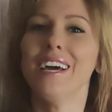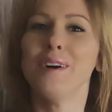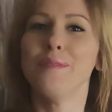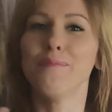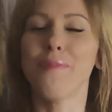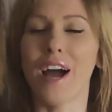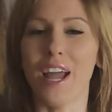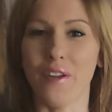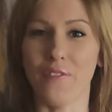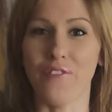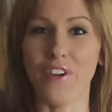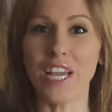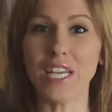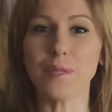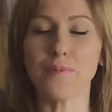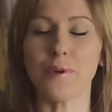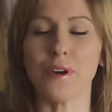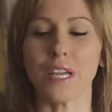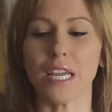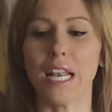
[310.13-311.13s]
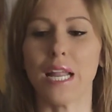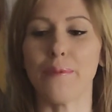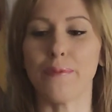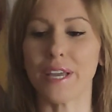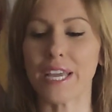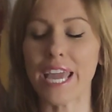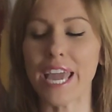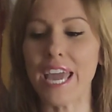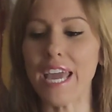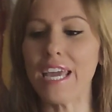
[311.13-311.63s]
my Facebook, and I'm
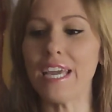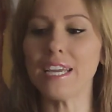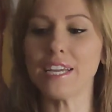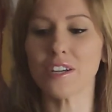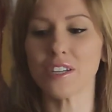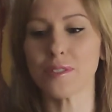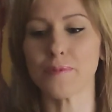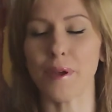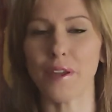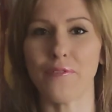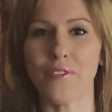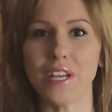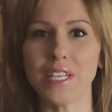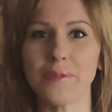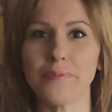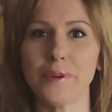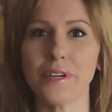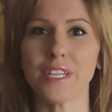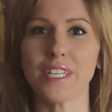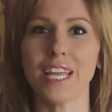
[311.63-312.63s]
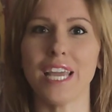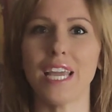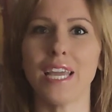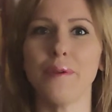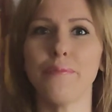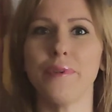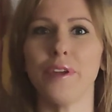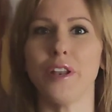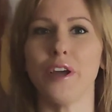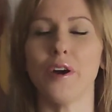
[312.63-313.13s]
like, hey, here's my Facebook name,